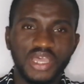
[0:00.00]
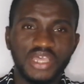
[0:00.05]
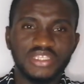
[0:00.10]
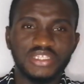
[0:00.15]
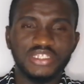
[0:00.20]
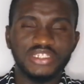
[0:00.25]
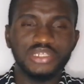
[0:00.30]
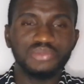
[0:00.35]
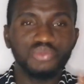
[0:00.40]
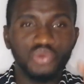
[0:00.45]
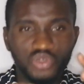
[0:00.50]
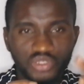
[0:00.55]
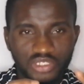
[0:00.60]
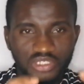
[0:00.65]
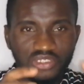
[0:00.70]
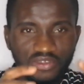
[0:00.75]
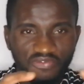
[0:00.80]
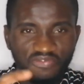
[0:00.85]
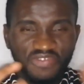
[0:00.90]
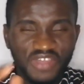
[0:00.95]
as in the
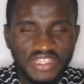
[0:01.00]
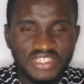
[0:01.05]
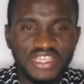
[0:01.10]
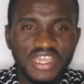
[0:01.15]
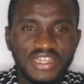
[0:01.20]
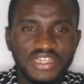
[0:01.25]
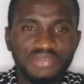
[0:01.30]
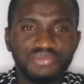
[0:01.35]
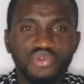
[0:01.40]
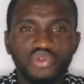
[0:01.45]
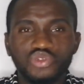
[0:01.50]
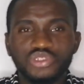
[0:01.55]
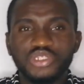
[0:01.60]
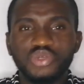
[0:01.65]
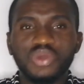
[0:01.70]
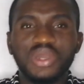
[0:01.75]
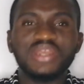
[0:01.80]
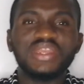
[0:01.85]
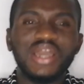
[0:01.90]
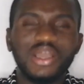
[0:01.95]
most fertile, the
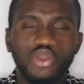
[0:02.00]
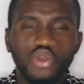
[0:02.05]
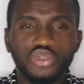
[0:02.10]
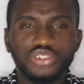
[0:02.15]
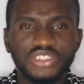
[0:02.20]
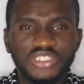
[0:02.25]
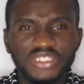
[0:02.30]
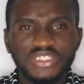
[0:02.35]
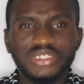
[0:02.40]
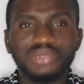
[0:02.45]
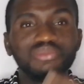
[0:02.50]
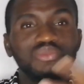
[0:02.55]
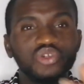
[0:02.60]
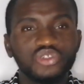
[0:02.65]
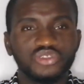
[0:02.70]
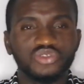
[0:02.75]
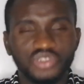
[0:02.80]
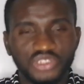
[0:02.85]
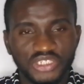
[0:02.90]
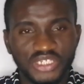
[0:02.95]
one that contains the
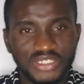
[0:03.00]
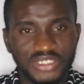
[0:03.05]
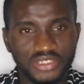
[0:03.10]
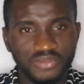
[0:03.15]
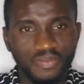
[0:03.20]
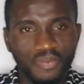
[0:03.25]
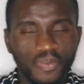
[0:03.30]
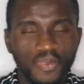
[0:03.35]
most nutrients.